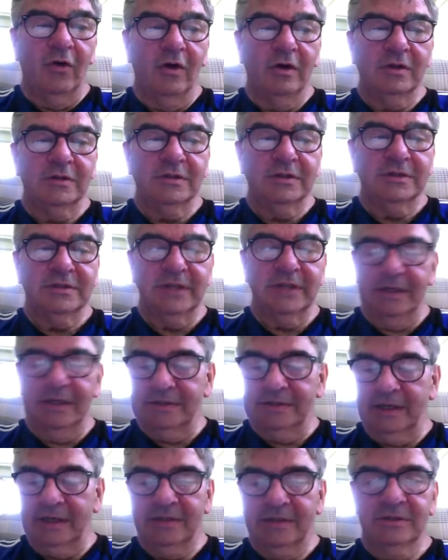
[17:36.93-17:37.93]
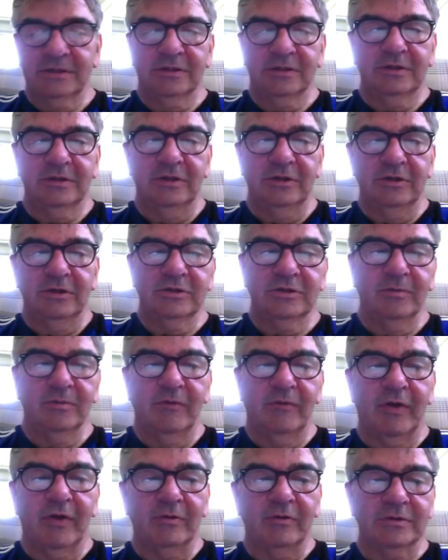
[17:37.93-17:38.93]
to C6, the sum of
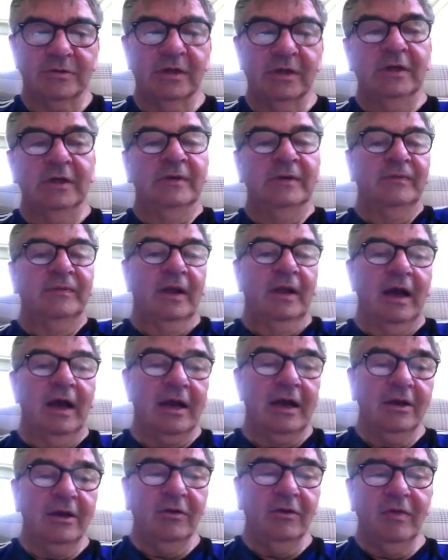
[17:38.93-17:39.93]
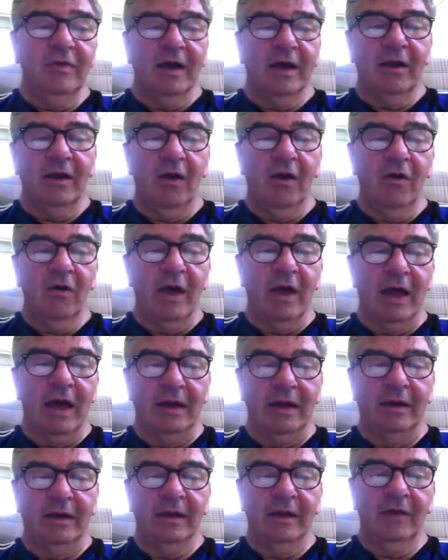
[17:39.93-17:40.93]
those. I can do that
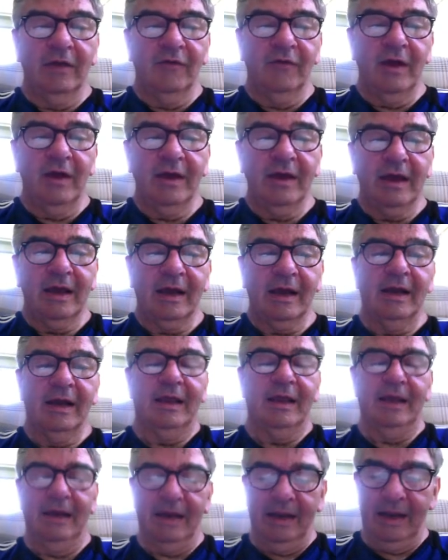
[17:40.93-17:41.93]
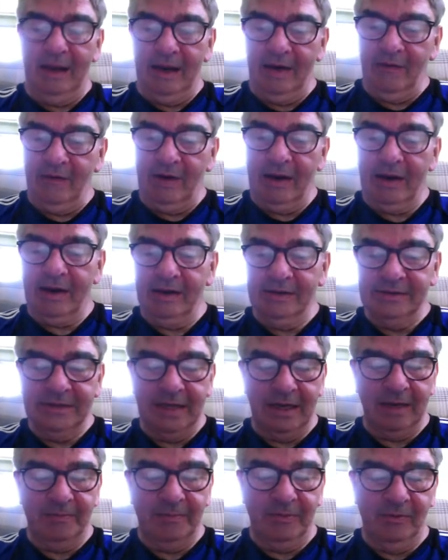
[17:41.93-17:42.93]
longhand. If I click in here, I can
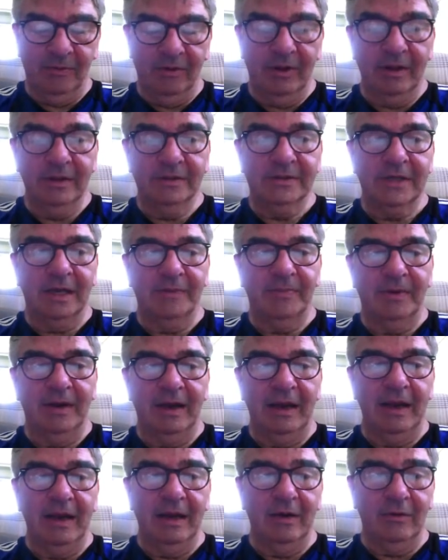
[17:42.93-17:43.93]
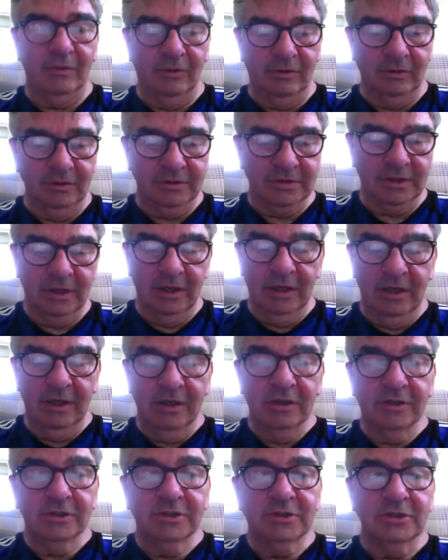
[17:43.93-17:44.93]
type in equals
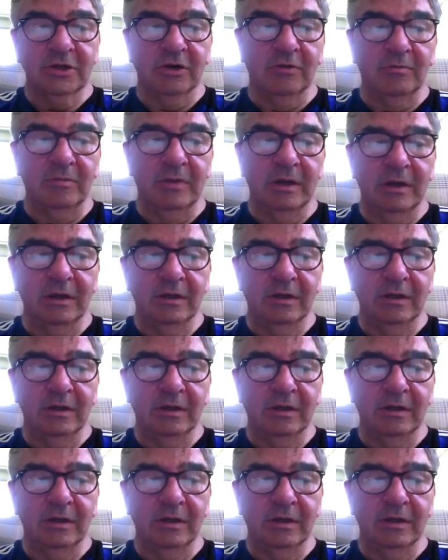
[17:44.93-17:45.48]
sum,